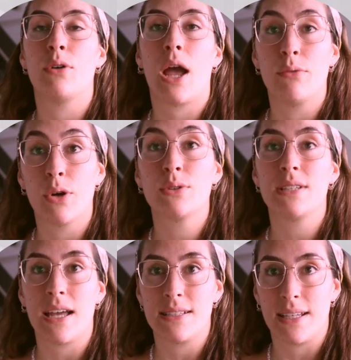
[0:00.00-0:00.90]
I wrote
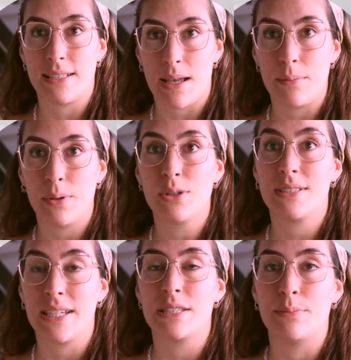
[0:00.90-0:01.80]
as example
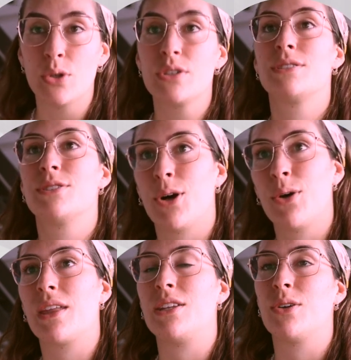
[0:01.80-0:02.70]
6 books
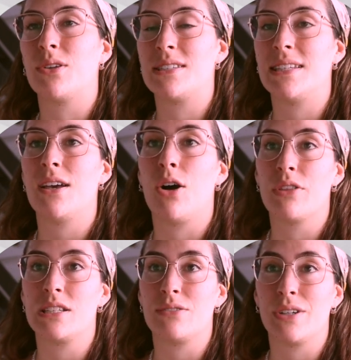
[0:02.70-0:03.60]
so that you could see all
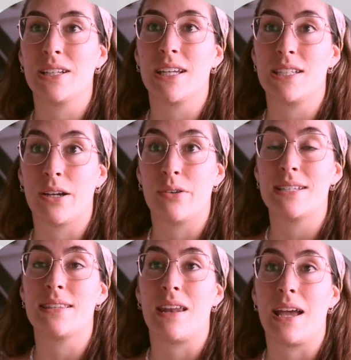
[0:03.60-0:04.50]
the different
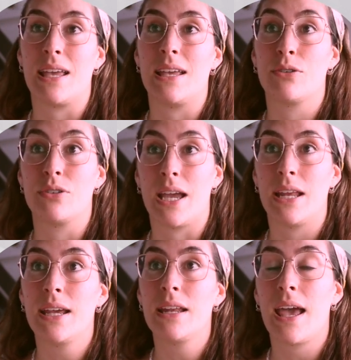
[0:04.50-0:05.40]
categories that I
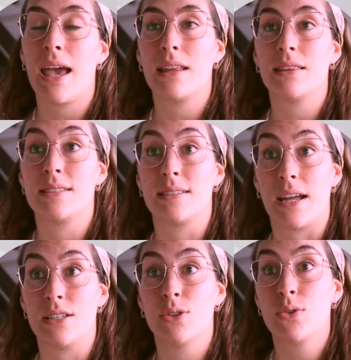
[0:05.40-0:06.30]
created and the
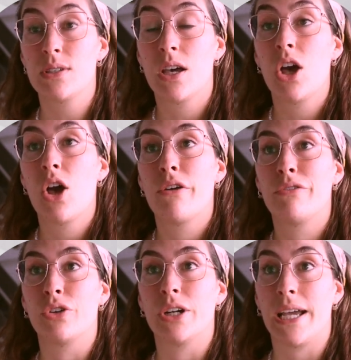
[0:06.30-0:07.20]
status
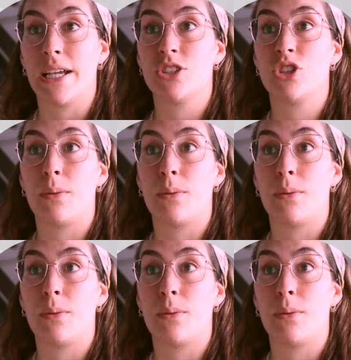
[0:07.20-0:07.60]
for each